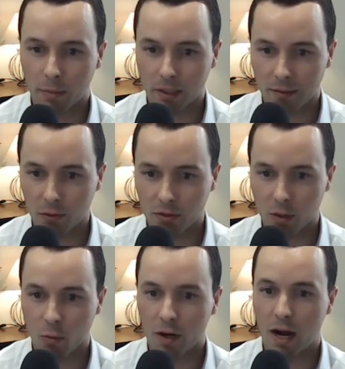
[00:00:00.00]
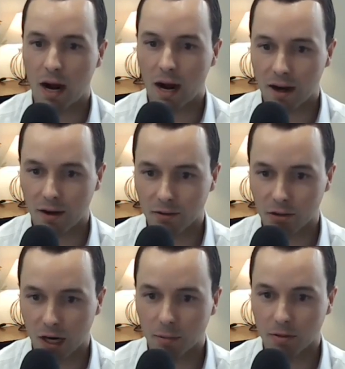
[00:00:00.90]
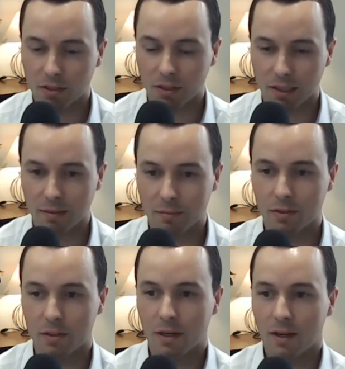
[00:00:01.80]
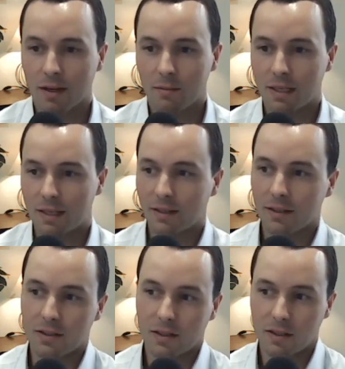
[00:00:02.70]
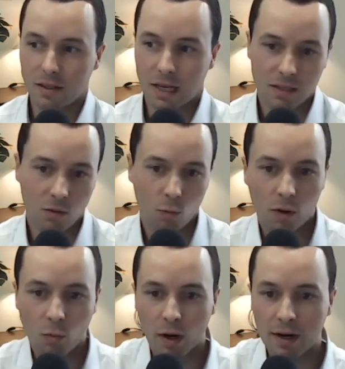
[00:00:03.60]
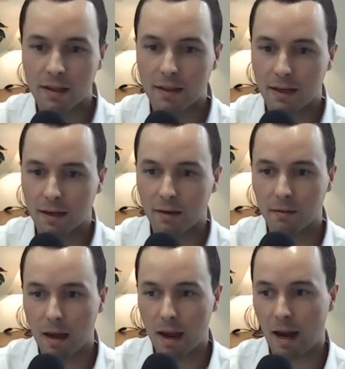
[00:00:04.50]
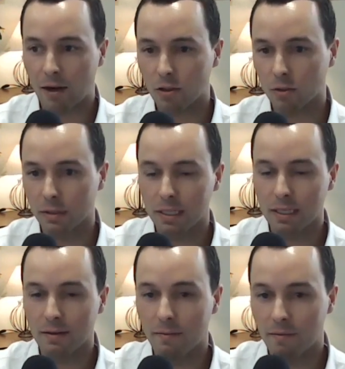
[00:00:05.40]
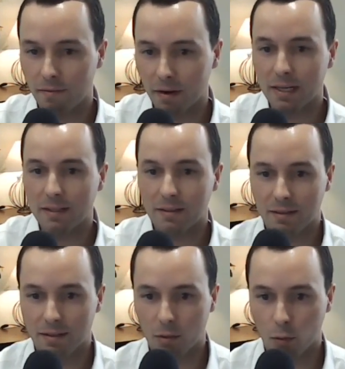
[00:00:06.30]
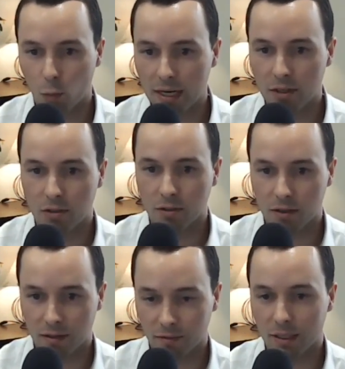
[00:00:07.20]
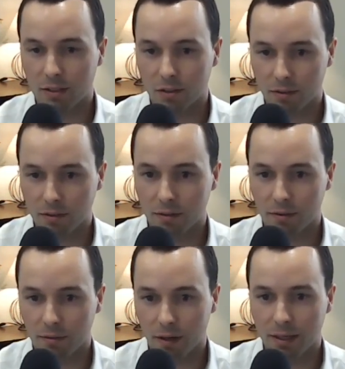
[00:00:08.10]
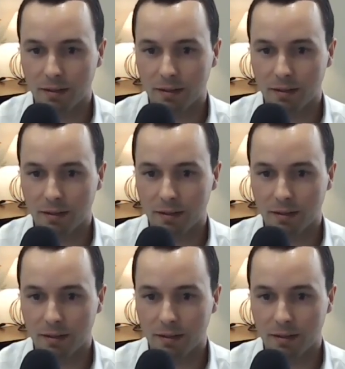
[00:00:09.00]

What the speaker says: levels. They want higher jobless claims because that's the one way that they can actually fight wage inflation, right?